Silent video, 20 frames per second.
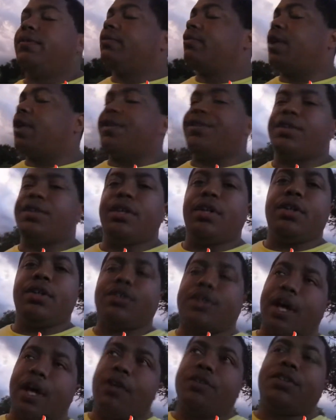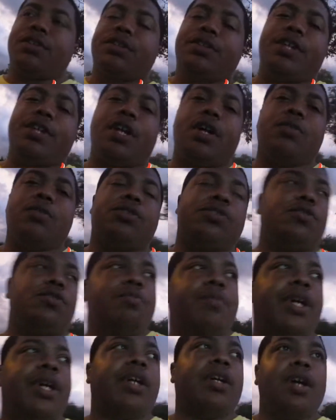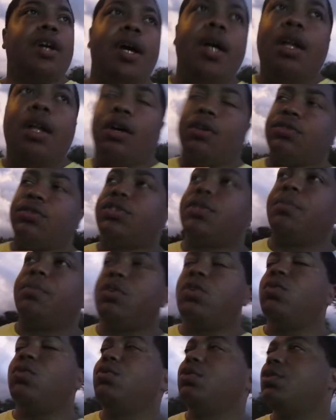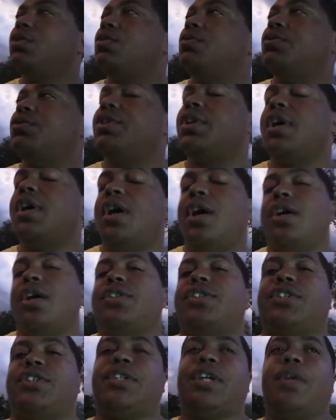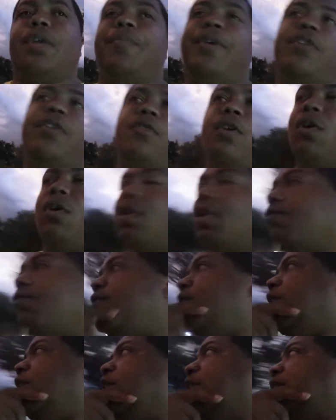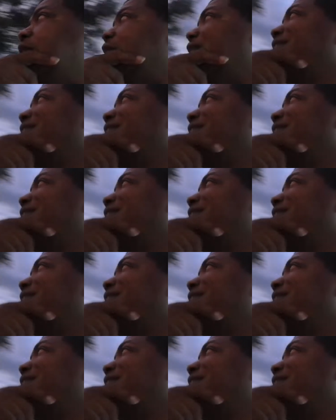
Crazy good. Shout out to Tito too, man. Those are some cool dudes. Just did a B-roll of uh,